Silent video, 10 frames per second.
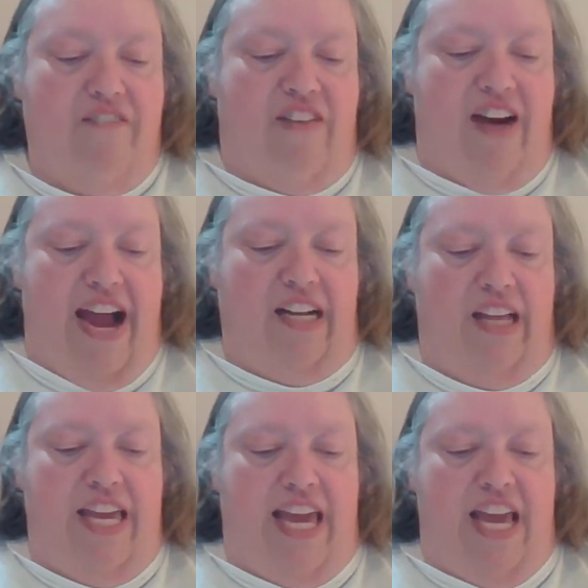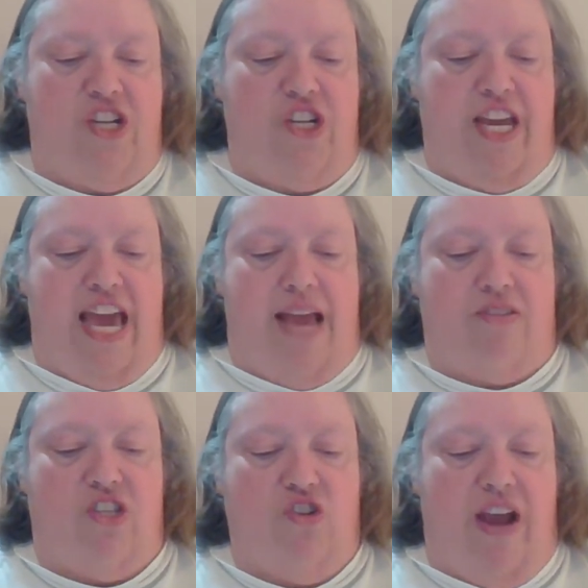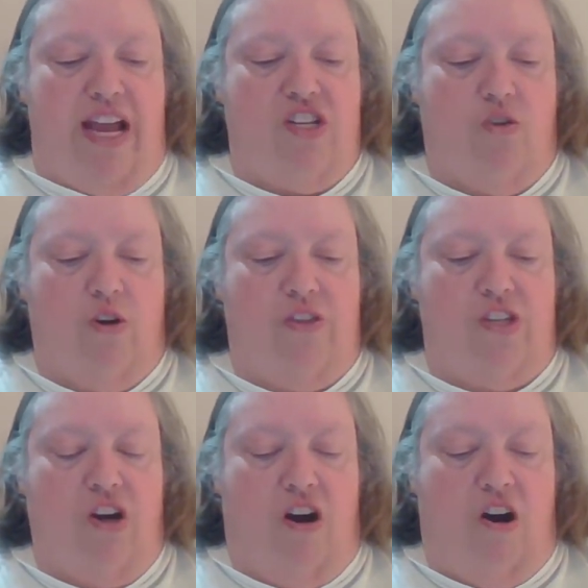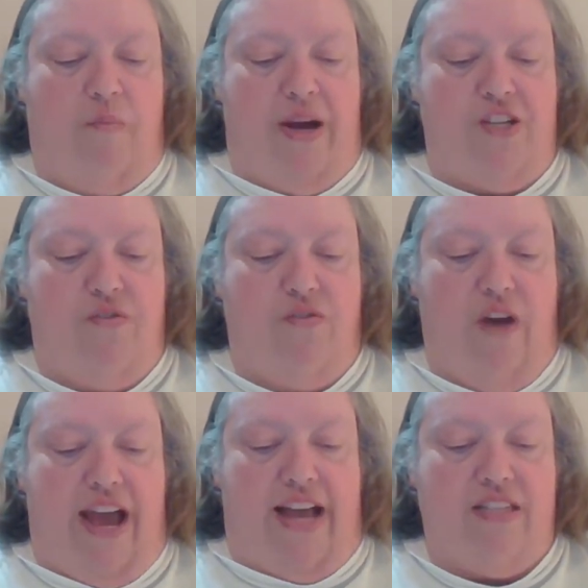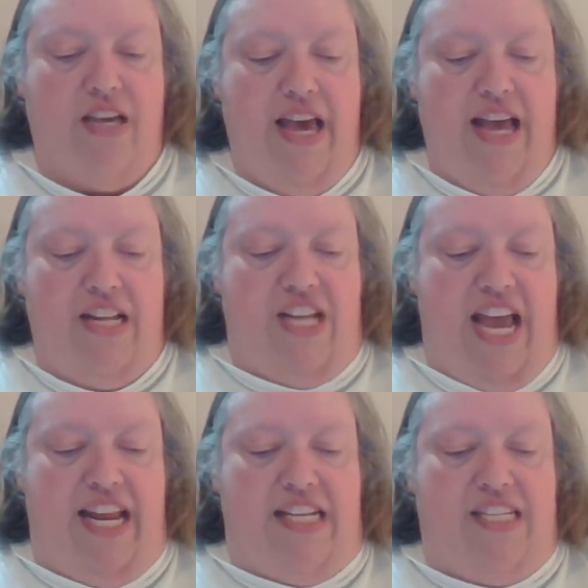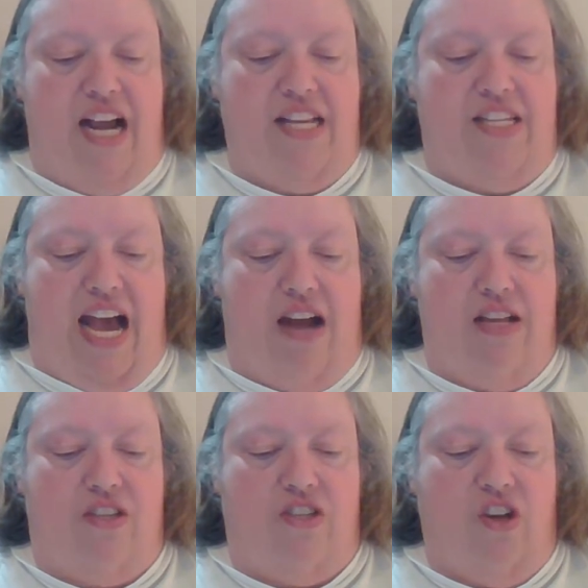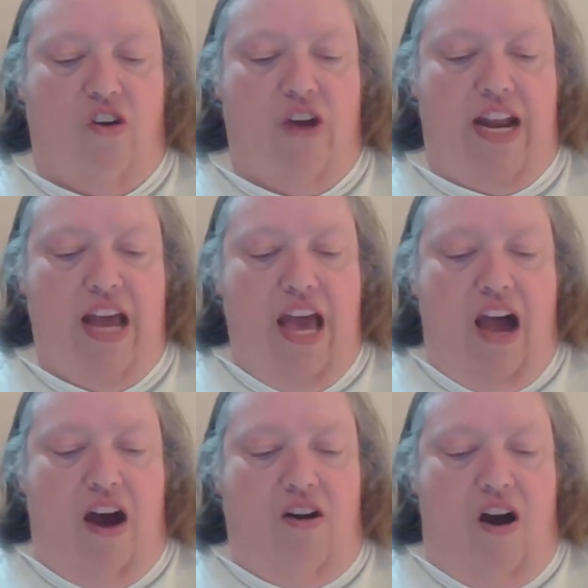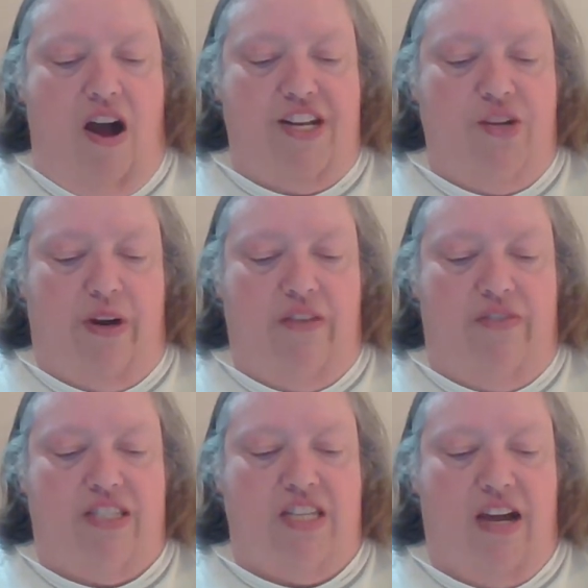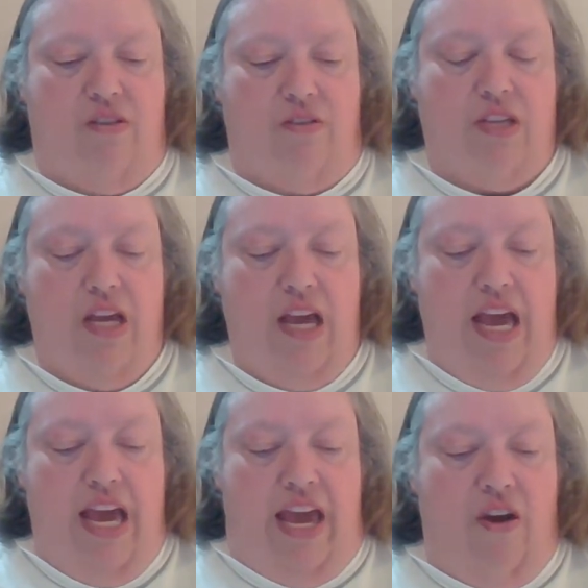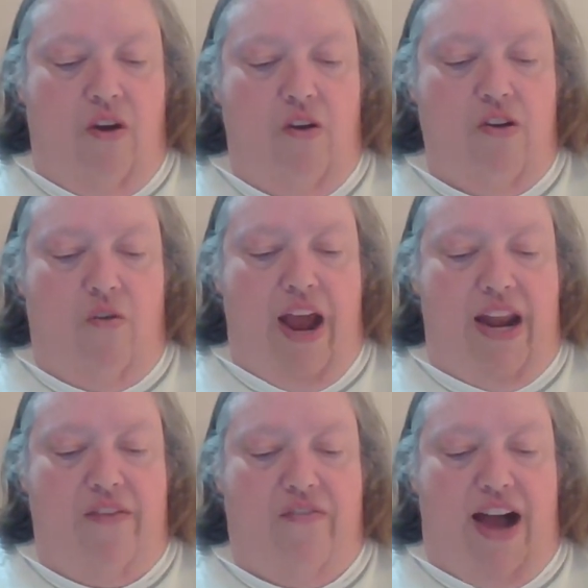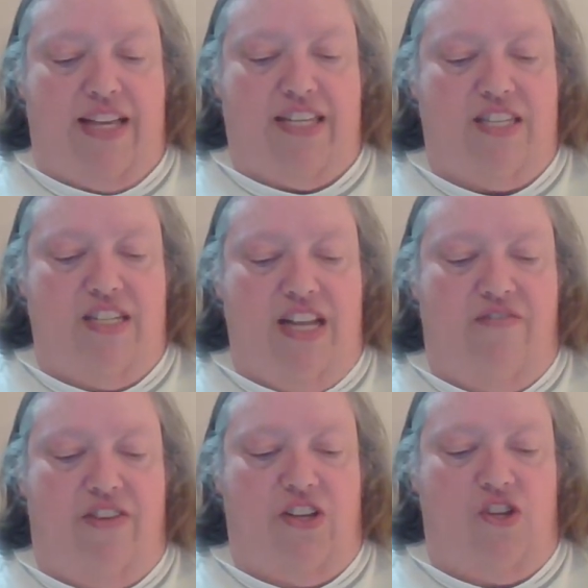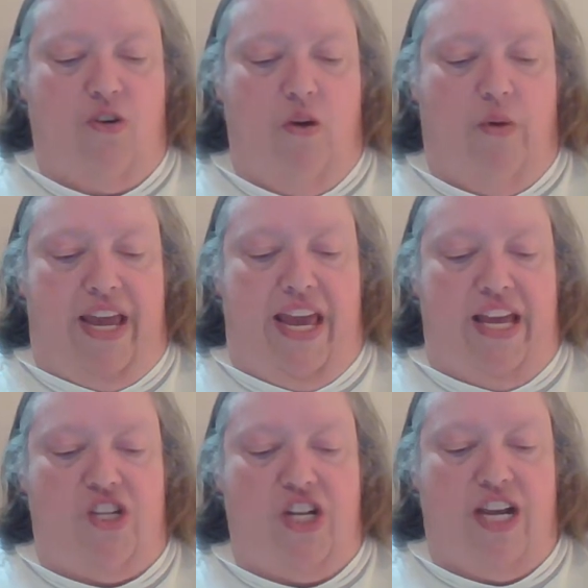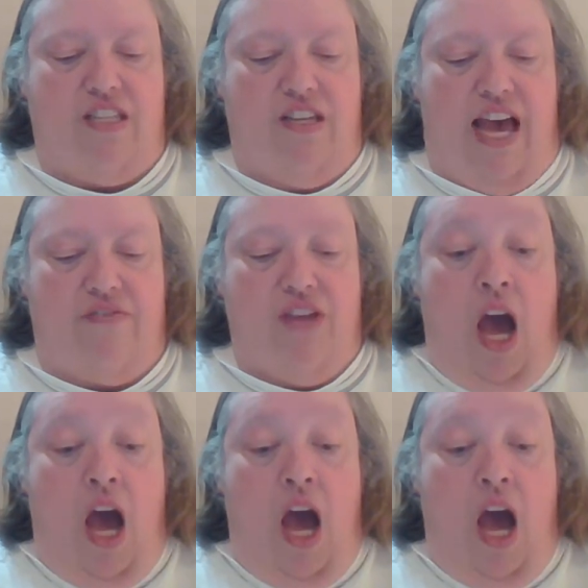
Finally, he, she came straight toward the tall bunch of grass. Danny ducked down and scurried along into one of his tunnels. He heard Granny Fox sniff at the doorway he had just left.